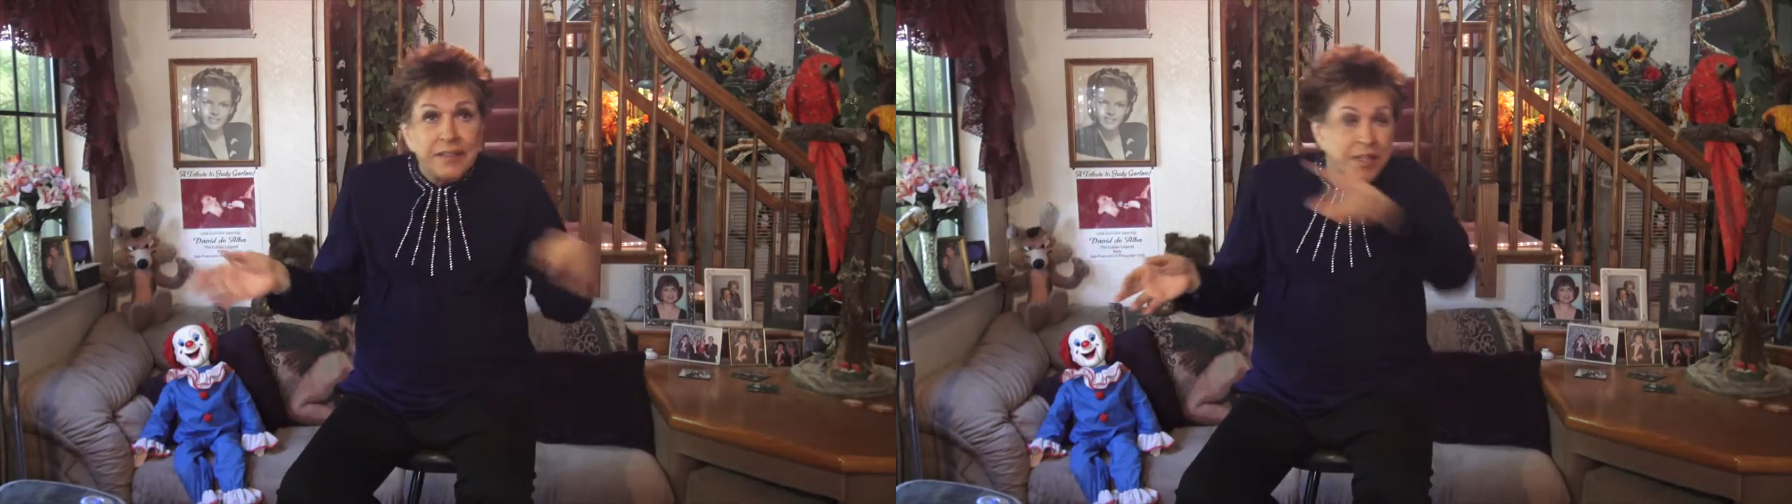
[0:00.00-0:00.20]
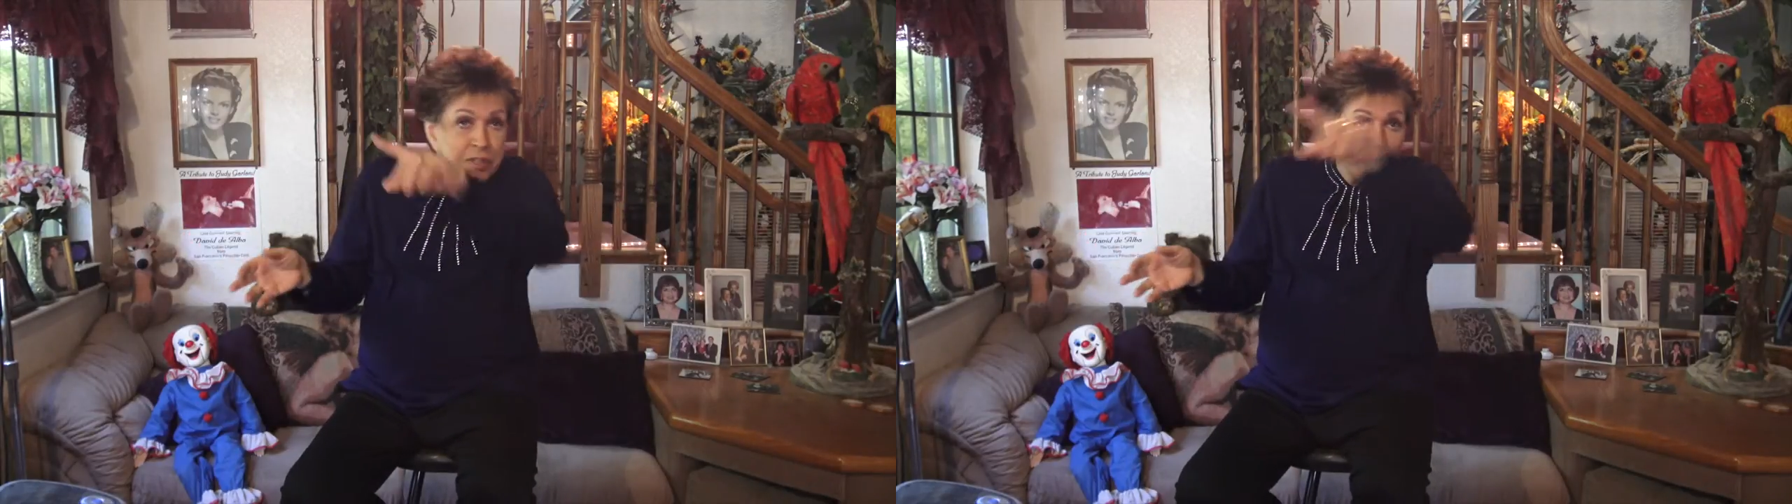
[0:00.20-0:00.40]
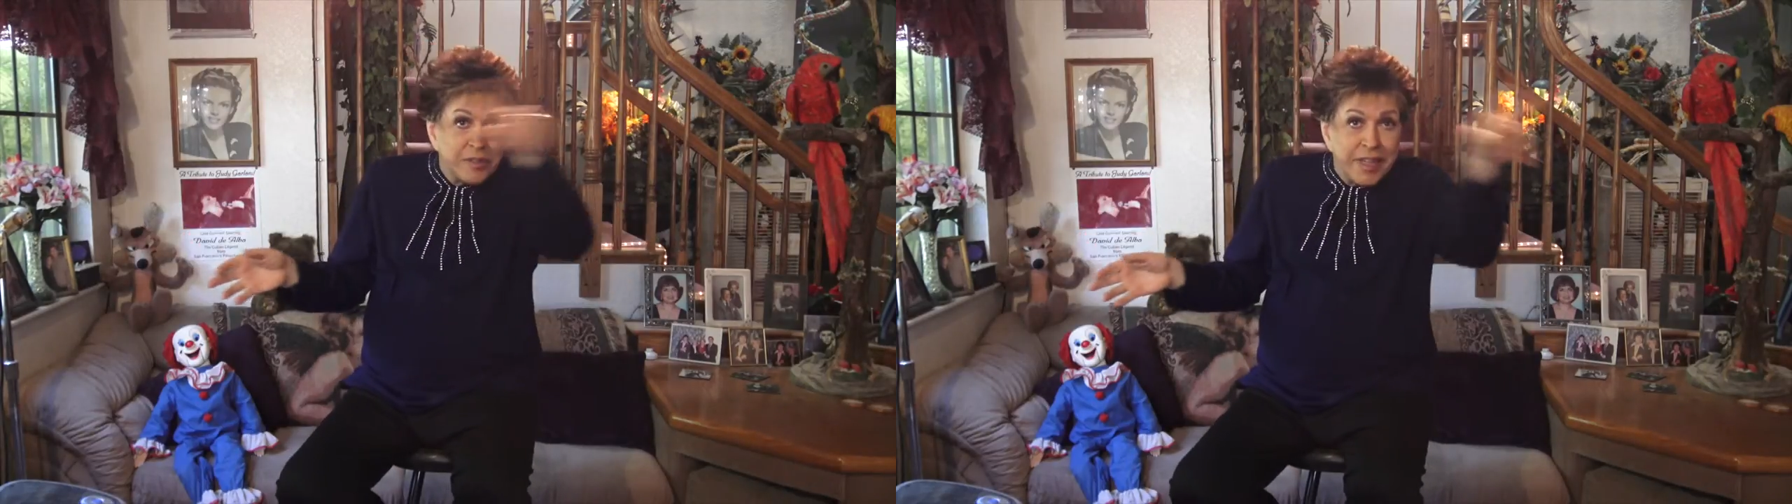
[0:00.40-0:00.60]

and there's no